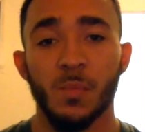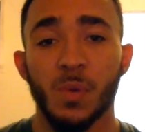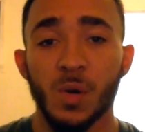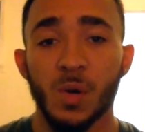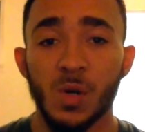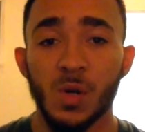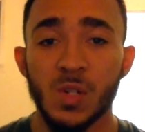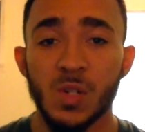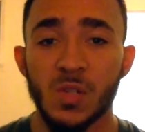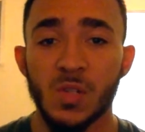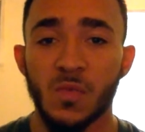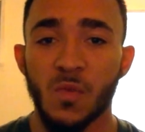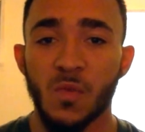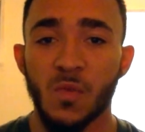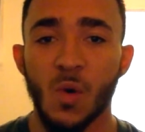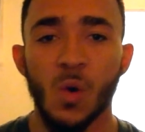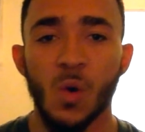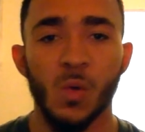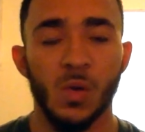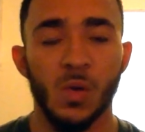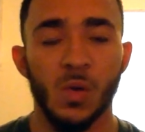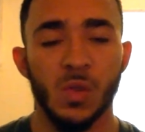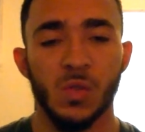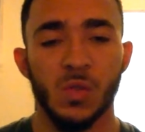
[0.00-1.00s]
Push
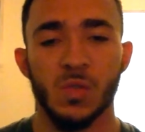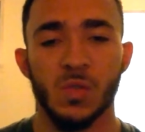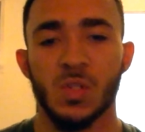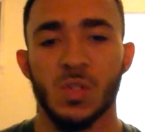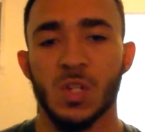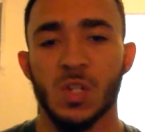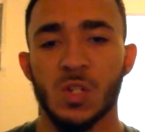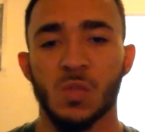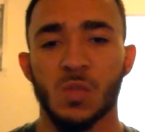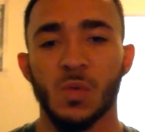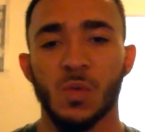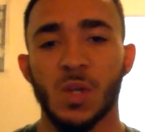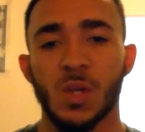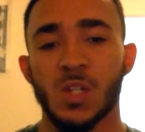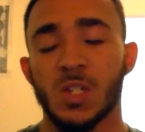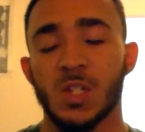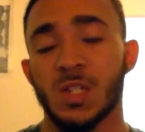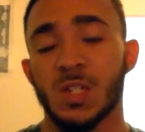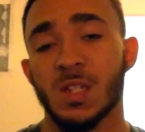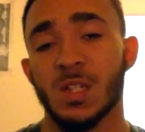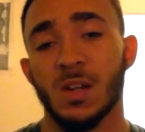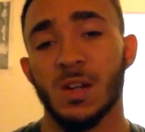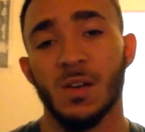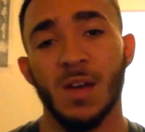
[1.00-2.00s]
forward through
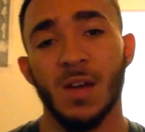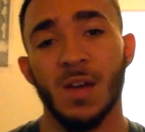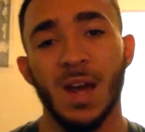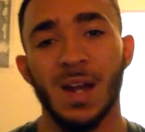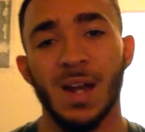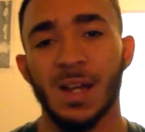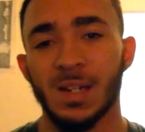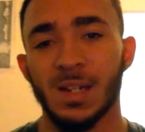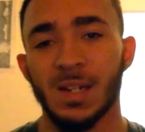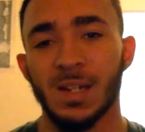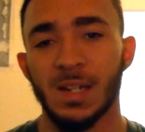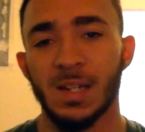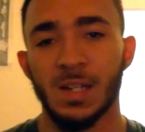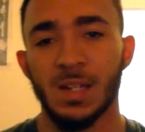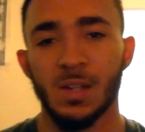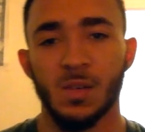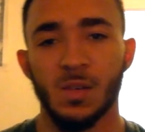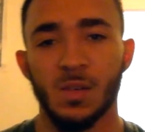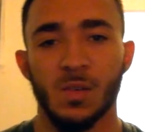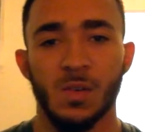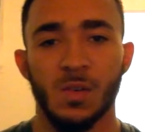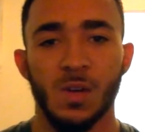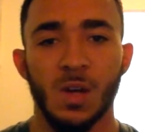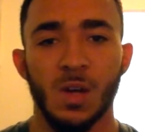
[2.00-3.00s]
situations that are not ideal,
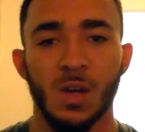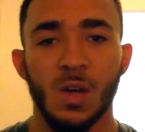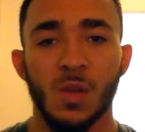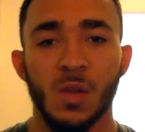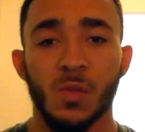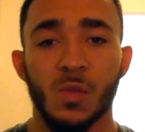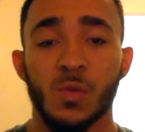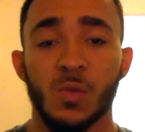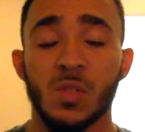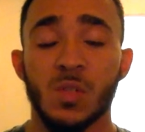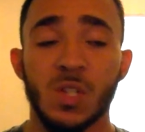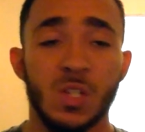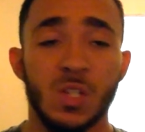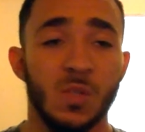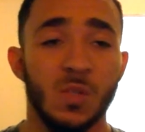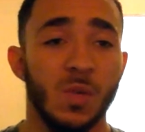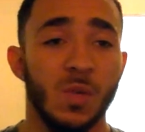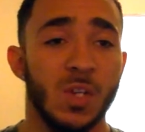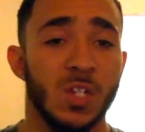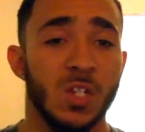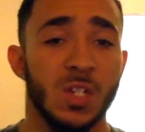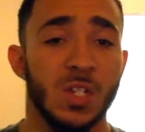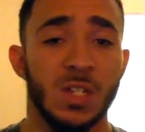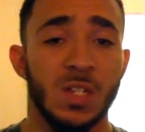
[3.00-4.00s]
through
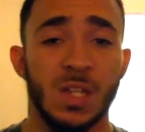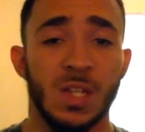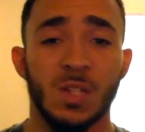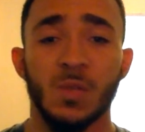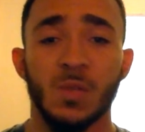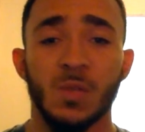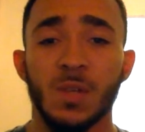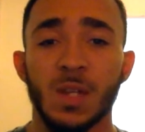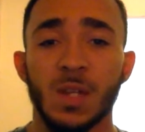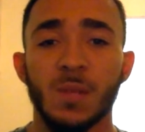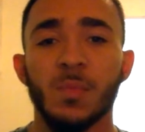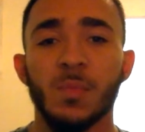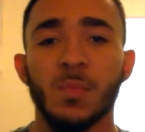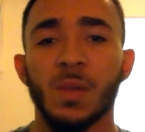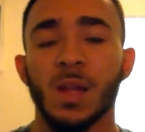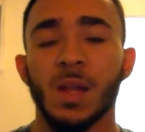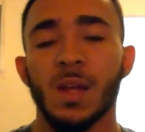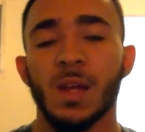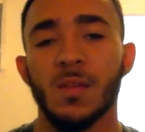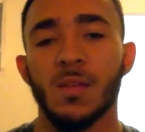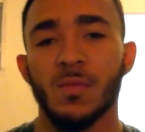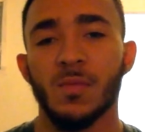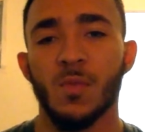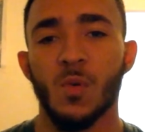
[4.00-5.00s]
situations that you didn't
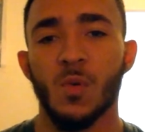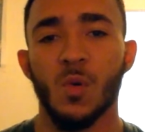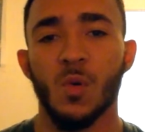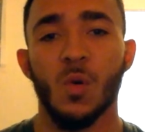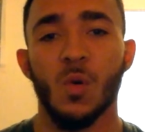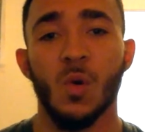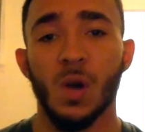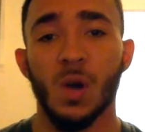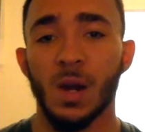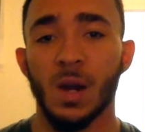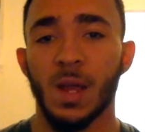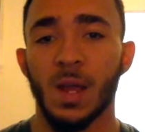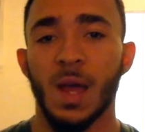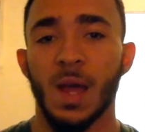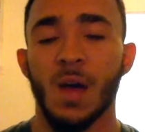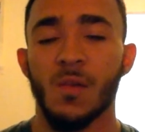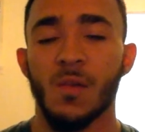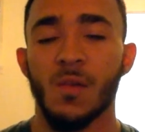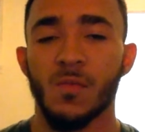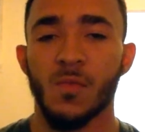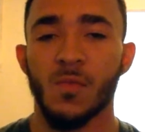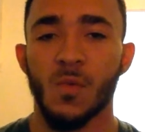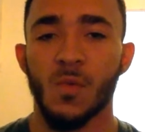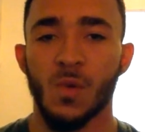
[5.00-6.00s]
plan for or account
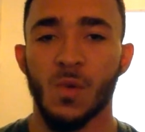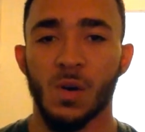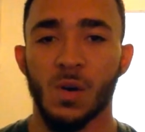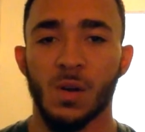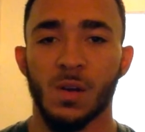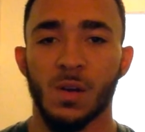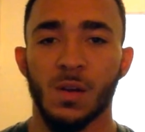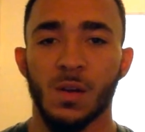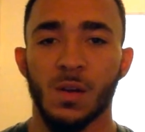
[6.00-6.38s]
for.